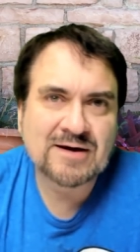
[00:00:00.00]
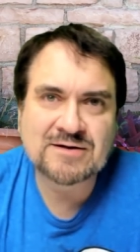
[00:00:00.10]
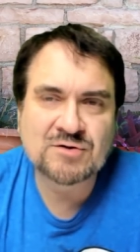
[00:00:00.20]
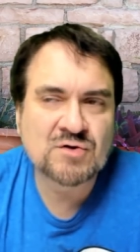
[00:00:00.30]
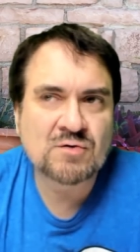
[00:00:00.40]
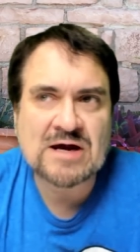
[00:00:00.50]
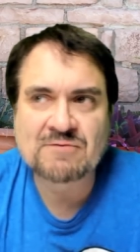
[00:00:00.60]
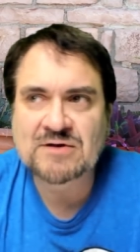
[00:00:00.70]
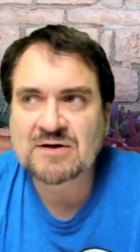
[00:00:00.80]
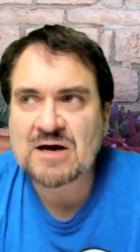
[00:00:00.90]
and you don't
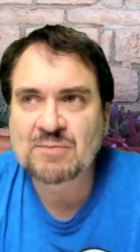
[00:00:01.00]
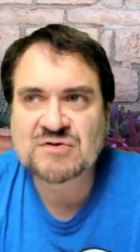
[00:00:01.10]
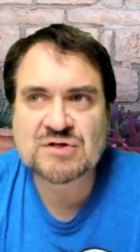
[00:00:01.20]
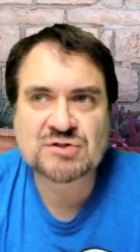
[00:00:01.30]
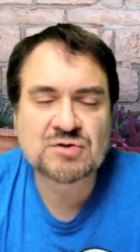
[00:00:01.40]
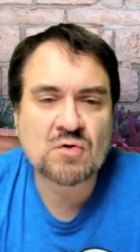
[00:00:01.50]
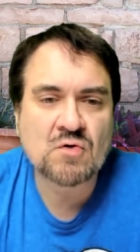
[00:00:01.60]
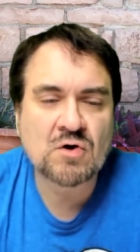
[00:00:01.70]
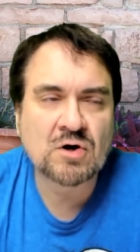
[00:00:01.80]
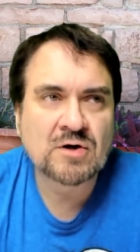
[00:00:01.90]
have any competition
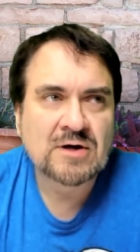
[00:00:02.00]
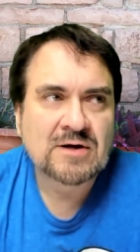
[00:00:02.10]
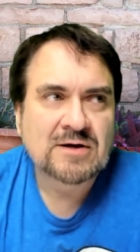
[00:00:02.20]
or